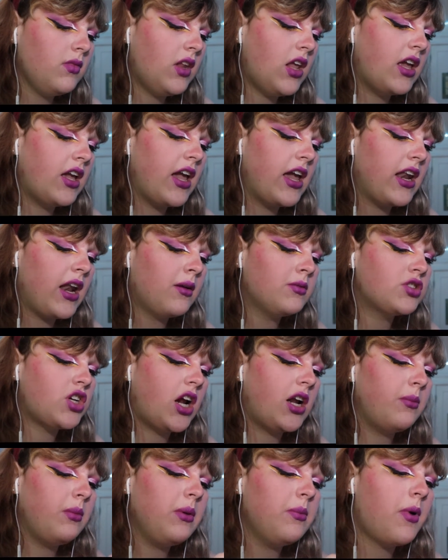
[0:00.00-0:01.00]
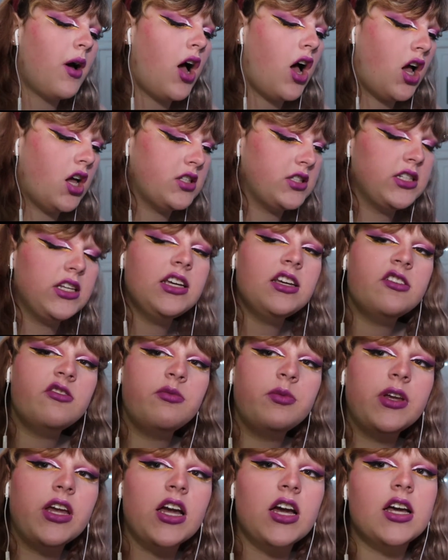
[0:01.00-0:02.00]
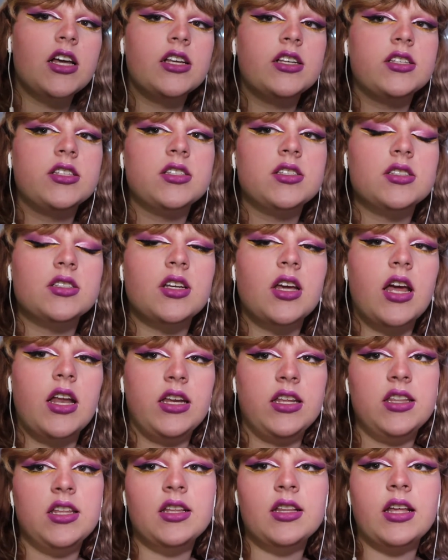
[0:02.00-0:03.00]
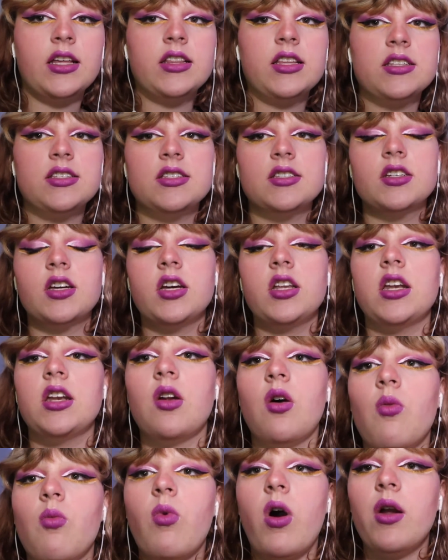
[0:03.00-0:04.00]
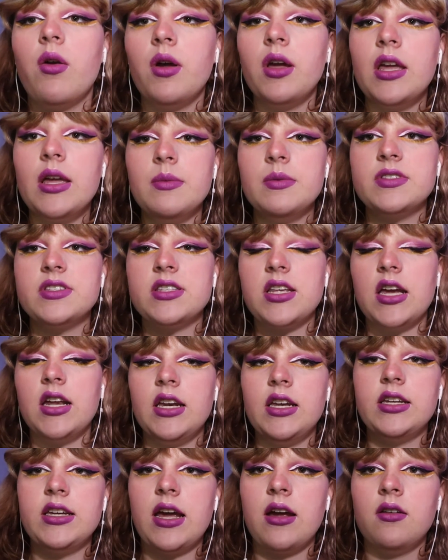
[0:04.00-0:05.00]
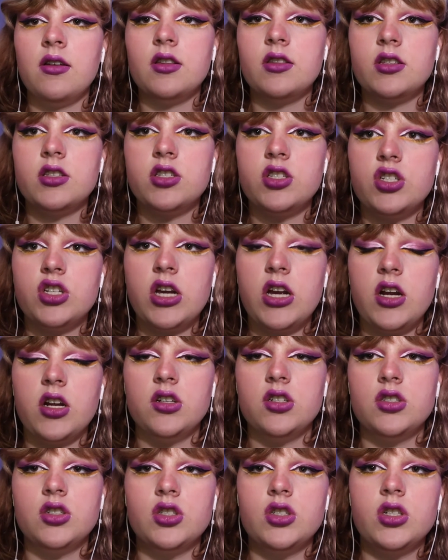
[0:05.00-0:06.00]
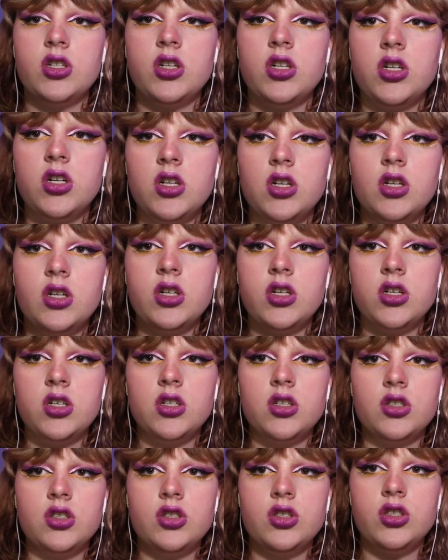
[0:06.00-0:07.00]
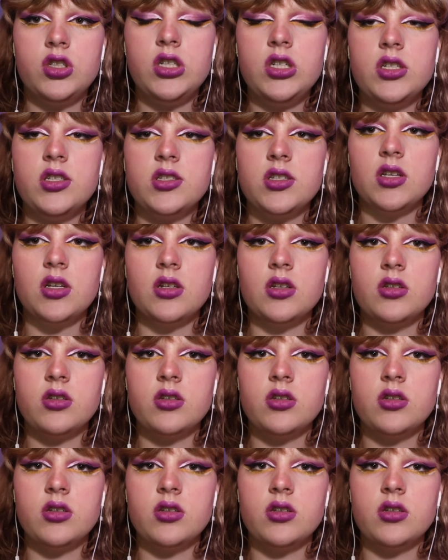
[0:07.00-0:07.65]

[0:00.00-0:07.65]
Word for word: Again, I'm trying to be positive because anything like this is good. And why do I keep sliding down in this chair? Jesus.